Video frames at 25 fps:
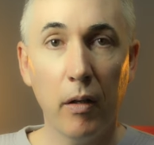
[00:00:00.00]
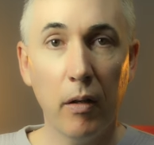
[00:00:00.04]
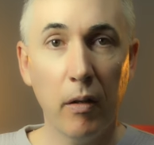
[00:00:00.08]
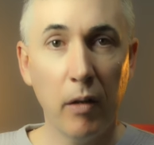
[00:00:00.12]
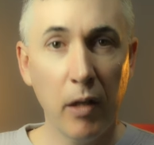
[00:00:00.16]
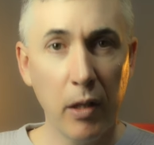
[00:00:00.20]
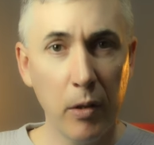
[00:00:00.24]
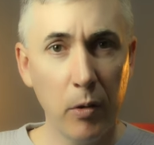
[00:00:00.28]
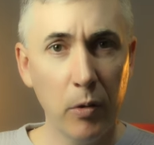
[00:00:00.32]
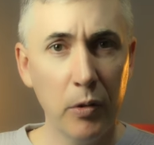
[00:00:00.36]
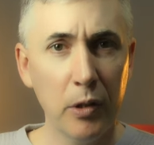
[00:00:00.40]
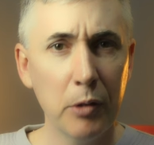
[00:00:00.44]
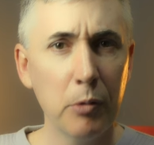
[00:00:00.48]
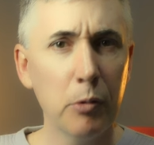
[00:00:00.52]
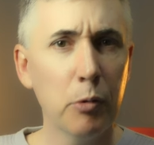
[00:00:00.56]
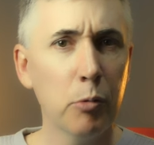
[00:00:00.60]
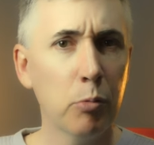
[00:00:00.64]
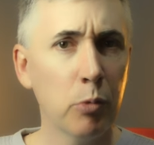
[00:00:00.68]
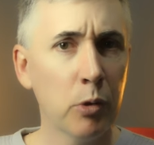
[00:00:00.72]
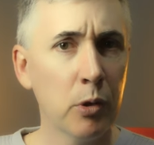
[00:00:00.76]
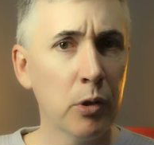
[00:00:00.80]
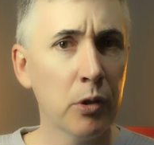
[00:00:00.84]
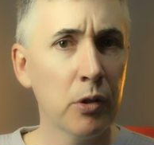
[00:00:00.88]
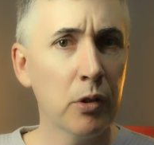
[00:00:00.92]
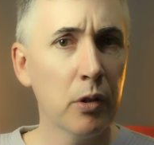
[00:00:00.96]
I thought this
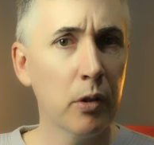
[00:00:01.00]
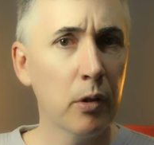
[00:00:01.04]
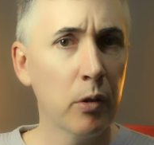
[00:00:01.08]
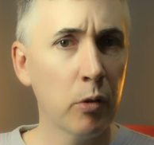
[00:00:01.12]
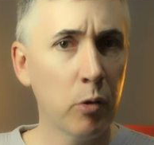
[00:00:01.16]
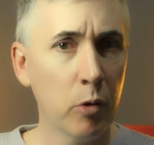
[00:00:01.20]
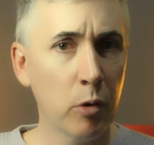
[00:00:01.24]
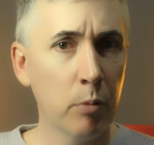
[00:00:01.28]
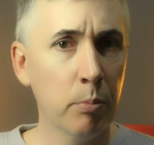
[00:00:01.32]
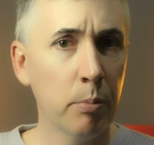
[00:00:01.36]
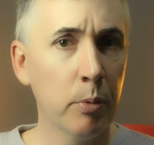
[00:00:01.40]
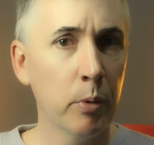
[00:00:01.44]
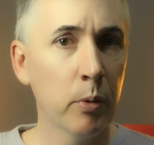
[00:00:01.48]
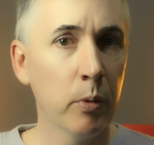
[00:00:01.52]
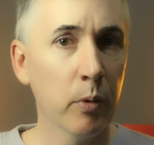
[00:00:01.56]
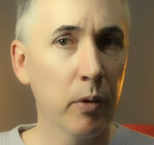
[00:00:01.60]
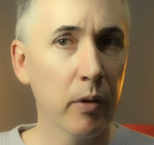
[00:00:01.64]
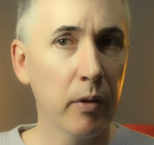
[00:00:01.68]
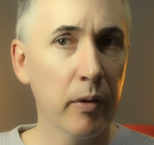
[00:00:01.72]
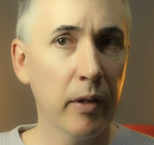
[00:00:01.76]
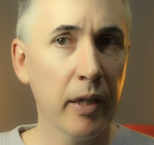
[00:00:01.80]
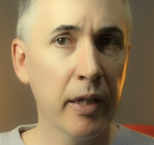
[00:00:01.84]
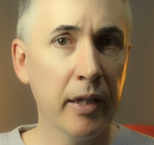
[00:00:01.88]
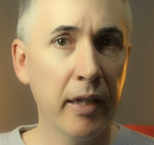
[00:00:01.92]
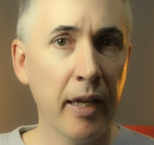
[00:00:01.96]
was a good
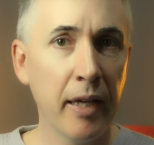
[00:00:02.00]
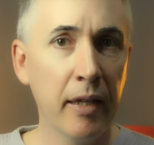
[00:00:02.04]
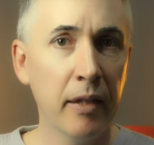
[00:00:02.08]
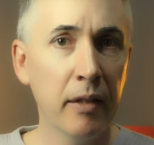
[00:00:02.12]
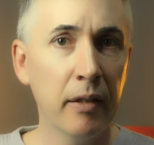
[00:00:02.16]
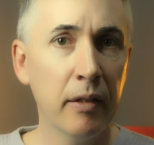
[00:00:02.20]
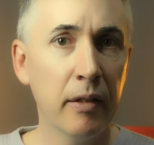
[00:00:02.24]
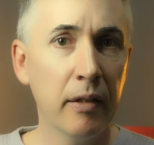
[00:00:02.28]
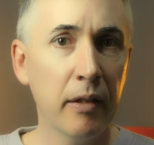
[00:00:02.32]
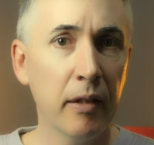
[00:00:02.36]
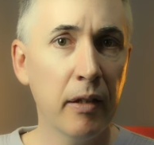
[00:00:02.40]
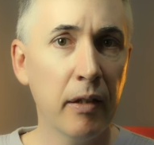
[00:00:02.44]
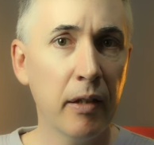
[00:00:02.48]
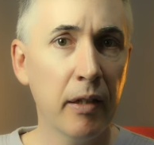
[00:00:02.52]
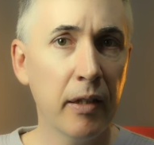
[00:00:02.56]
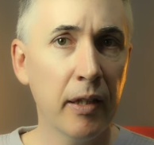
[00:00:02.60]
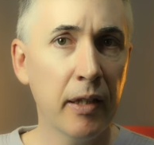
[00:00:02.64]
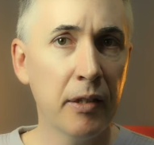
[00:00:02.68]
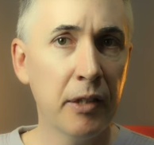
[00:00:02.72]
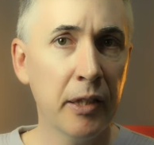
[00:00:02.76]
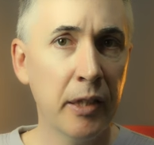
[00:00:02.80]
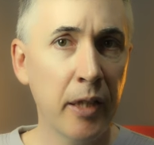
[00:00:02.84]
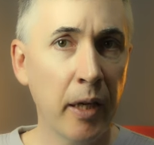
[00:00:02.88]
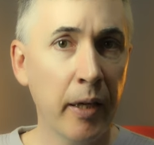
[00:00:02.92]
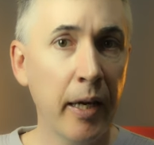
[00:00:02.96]
book. Again,
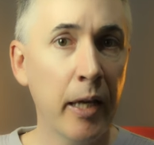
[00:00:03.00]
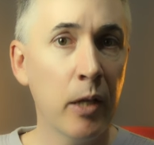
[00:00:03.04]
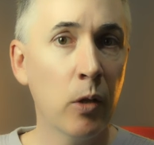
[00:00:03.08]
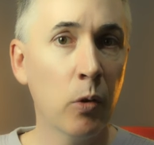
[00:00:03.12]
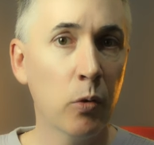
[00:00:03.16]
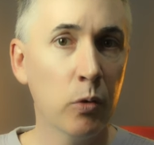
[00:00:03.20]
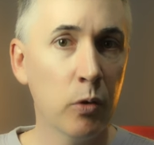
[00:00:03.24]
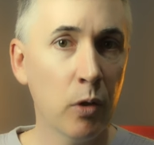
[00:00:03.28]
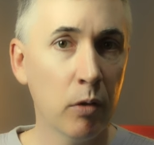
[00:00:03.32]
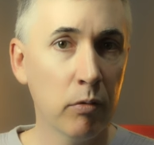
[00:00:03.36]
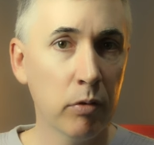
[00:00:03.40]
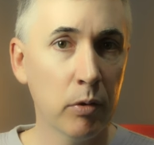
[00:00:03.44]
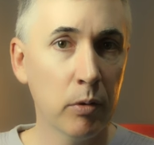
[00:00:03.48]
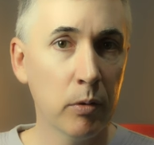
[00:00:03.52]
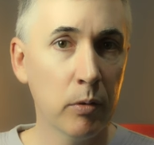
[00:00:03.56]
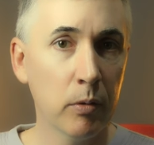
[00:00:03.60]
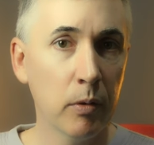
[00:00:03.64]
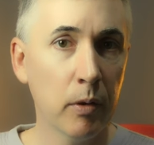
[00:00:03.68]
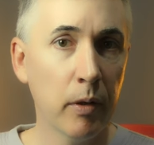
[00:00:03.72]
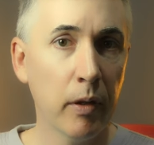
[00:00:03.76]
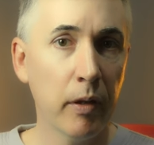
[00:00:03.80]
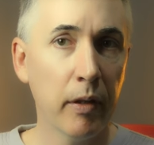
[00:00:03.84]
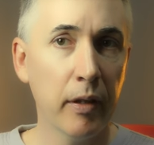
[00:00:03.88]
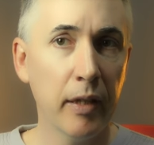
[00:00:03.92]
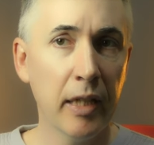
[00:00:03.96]
it's a young adult novel.
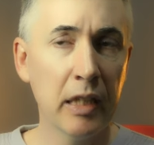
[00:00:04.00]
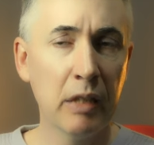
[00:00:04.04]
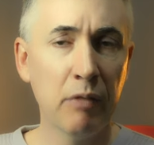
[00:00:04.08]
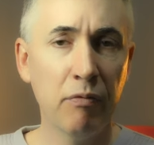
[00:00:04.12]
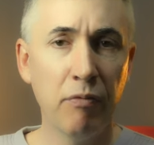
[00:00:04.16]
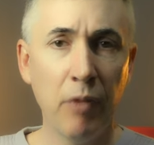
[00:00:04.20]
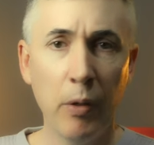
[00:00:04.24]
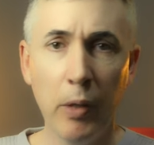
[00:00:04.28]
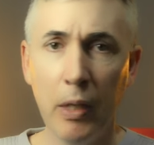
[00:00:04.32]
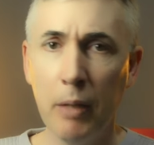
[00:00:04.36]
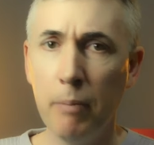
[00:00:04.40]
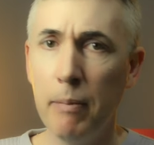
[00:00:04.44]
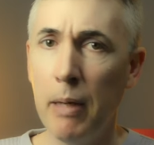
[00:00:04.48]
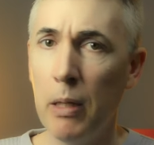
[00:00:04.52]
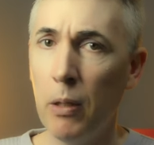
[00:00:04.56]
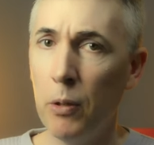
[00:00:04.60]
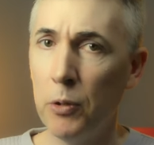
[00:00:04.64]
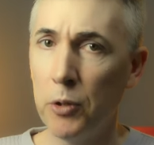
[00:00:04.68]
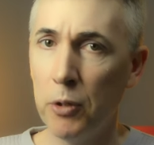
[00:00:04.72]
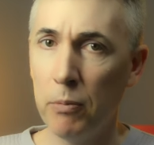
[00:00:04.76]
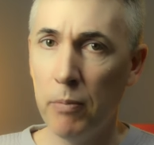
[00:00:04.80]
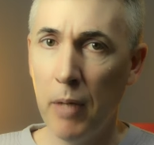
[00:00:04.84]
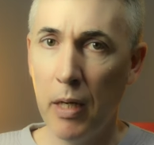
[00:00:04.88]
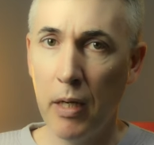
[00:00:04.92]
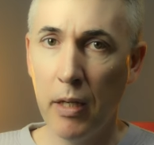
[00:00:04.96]
It's very
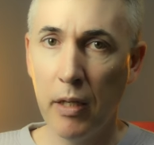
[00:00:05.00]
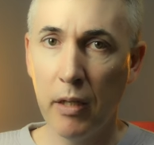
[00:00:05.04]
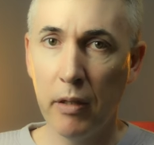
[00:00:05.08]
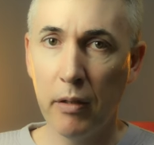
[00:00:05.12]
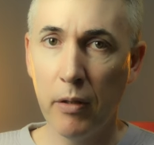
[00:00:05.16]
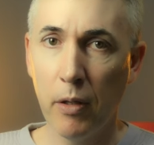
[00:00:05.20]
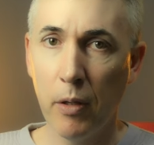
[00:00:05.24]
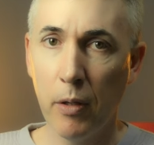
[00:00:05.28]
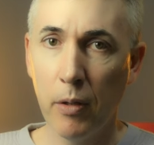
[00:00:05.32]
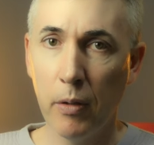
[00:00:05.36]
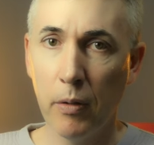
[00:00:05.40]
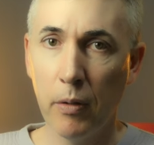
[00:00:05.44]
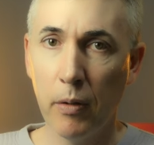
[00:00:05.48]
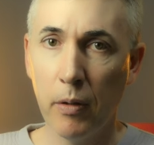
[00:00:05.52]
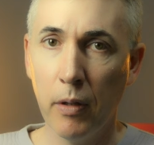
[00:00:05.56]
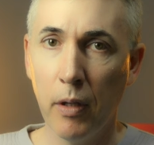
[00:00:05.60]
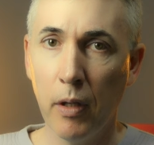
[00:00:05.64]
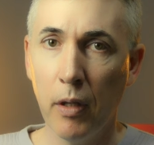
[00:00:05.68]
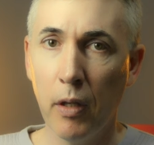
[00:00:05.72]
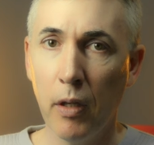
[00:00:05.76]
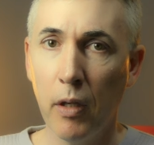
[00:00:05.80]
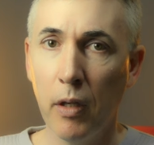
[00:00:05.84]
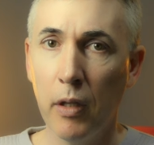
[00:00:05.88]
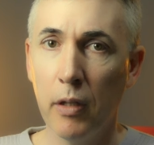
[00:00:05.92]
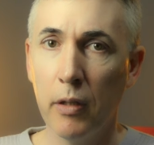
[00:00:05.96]
melodramatic though.
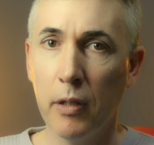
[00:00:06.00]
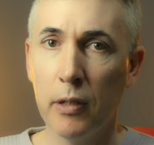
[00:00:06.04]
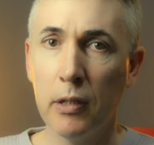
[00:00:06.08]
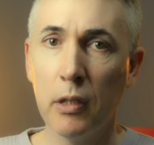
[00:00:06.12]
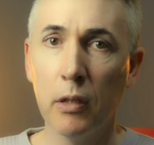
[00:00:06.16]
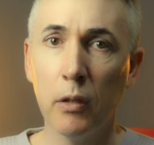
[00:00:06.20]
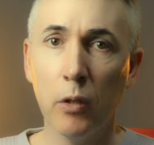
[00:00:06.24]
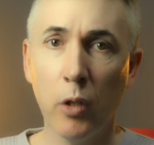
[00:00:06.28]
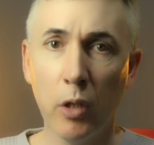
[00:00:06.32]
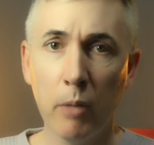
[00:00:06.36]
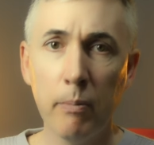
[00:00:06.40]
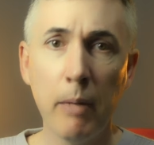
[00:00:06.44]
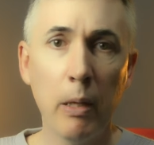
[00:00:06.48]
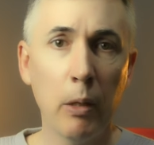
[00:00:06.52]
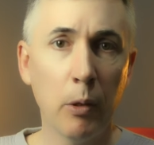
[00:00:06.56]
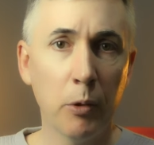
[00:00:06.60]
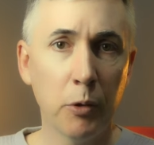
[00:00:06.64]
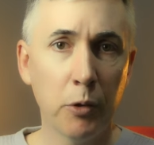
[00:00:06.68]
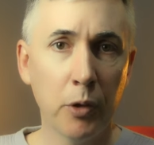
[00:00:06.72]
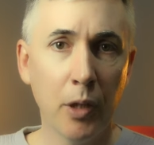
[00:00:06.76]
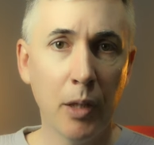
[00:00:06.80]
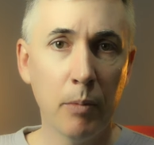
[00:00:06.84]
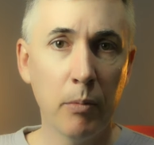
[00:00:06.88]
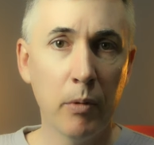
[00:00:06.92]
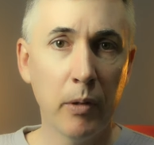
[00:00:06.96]
There's a lot of
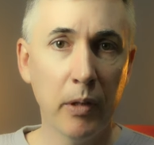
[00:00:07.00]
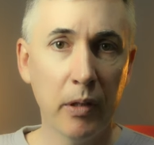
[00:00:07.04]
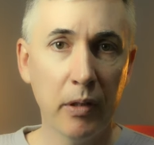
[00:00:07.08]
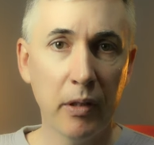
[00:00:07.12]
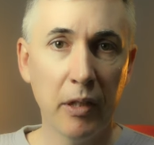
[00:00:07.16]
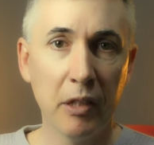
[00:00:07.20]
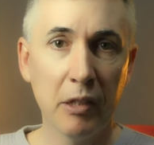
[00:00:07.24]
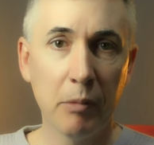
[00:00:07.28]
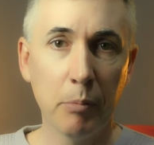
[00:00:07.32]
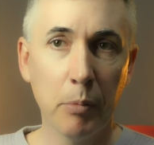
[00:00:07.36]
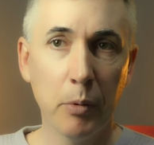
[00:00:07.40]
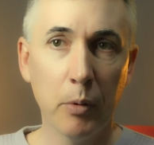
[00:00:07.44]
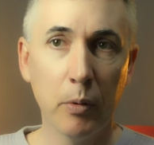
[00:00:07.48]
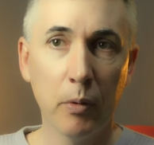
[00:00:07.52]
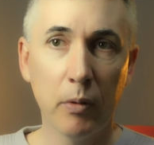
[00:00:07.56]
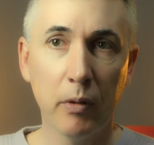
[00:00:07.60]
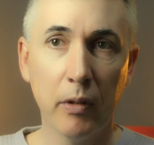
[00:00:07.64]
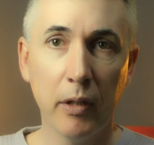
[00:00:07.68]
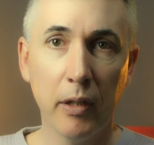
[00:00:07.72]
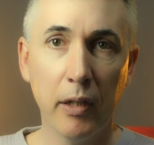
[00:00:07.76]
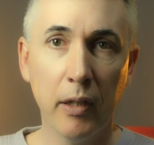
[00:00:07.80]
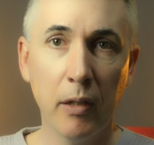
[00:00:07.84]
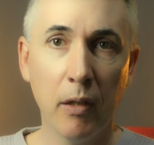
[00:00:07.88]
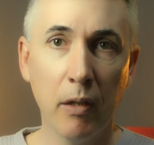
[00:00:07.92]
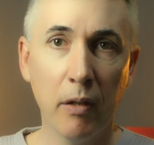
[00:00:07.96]
melodrama in this book,
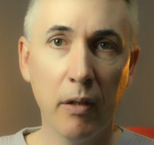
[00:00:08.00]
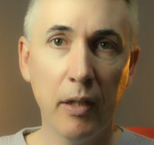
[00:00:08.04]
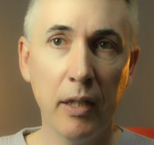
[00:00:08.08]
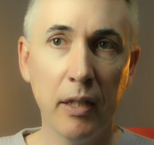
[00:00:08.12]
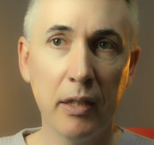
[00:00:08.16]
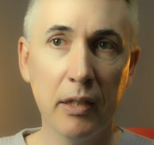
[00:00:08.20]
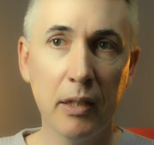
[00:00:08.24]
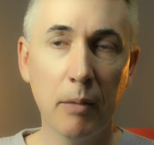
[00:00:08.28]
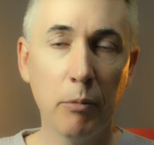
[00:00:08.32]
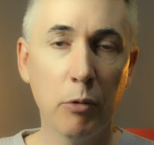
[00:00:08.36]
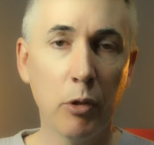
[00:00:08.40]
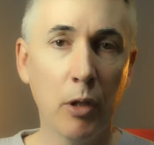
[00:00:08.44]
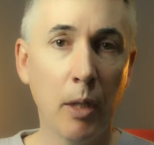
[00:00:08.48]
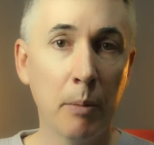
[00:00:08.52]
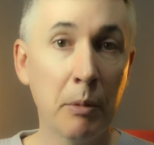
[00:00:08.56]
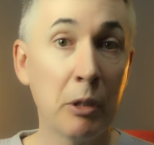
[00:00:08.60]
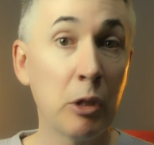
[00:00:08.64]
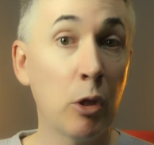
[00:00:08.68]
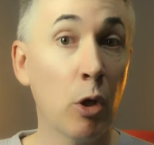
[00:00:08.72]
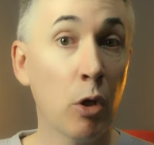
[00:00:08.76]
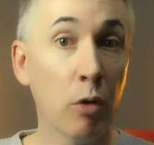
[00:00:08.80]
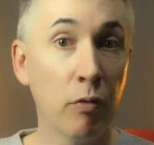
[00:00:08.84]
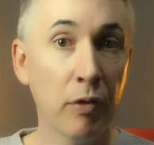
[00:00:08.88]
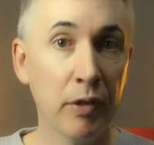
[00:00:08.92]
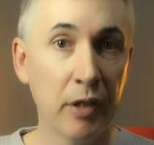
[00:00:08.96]
and I think sometimes
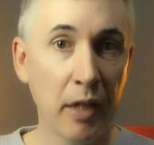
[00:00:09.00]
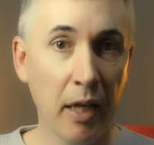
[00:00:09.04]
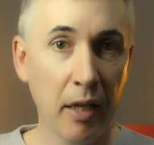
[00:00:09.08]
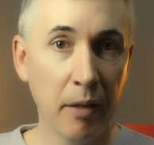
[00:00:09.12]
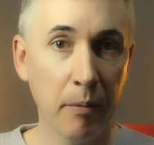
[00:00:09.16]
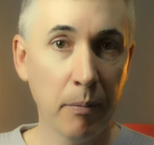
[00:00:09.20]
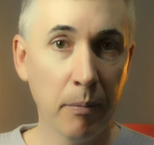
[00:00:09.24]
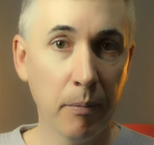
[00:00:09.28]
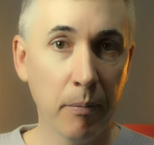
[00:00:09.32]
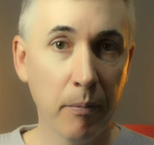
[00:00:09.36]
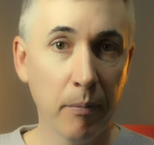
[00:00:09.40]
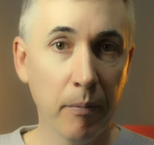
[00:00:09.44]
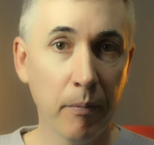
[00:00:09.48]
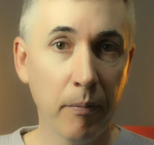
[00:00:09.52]
it's overdone.